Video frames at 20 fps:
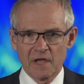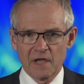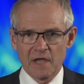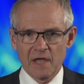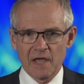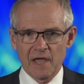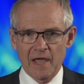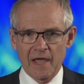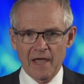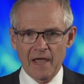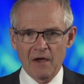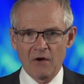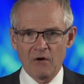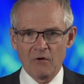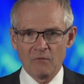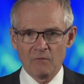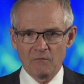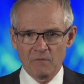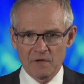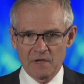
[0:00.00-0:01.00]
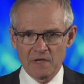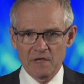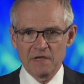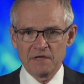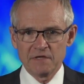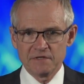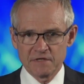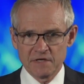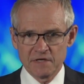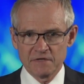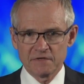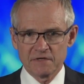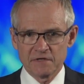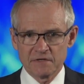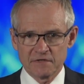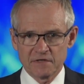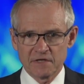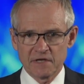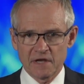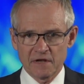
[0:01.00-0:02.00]
how easy is it
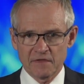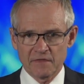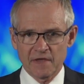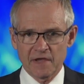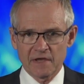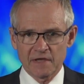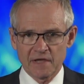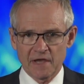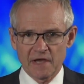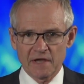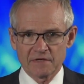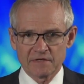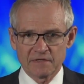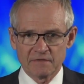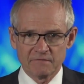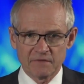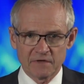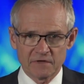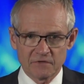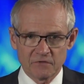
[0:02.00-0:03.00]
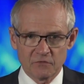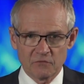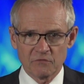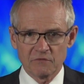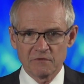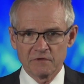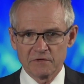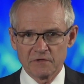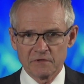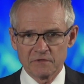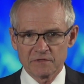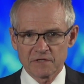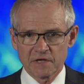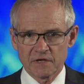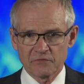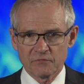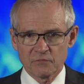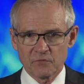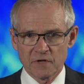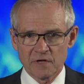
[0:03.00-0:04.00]
to get at that gas in Victoria and New
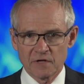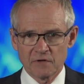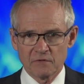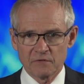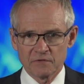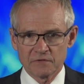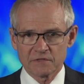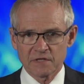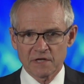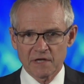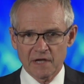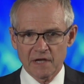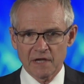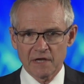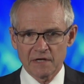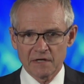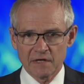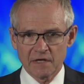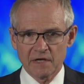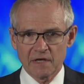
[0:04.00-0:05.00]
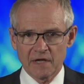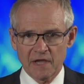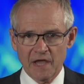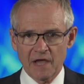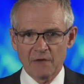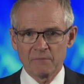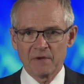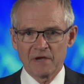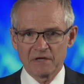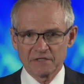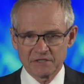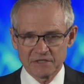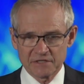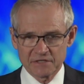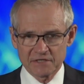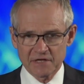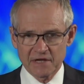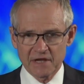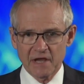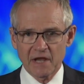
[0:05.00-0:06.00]
South Wales, and how much is
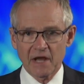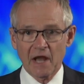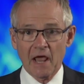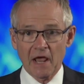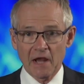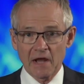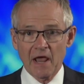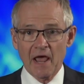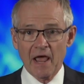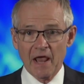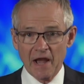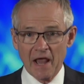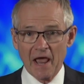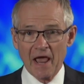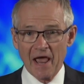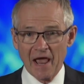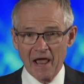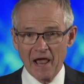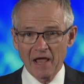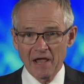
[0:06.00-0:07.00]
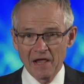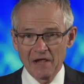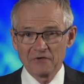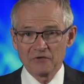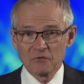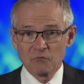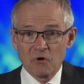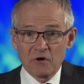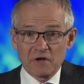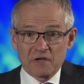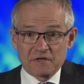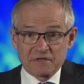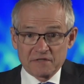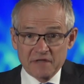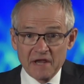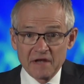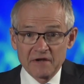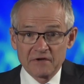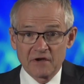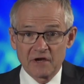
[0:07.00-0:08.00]
there, and to what
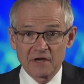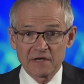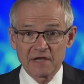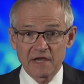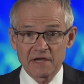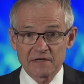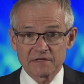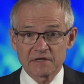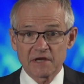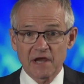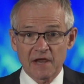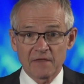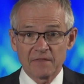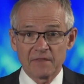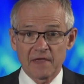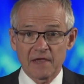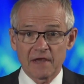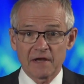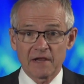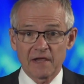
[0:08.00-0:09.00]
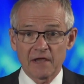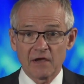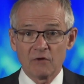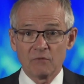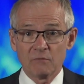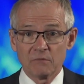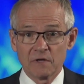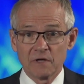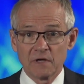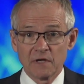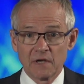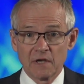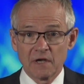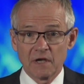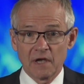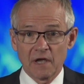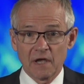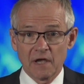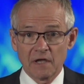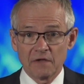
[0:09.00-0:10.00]
extent, I guess, can that help
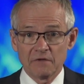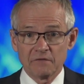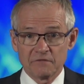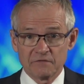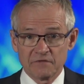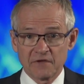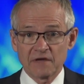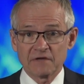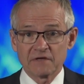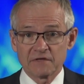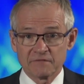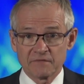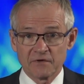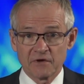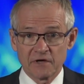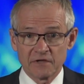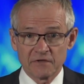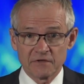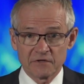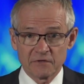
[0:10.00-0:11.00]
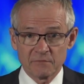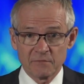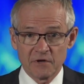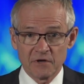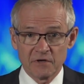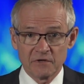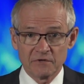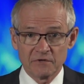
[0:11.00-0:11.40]
satisfy the demand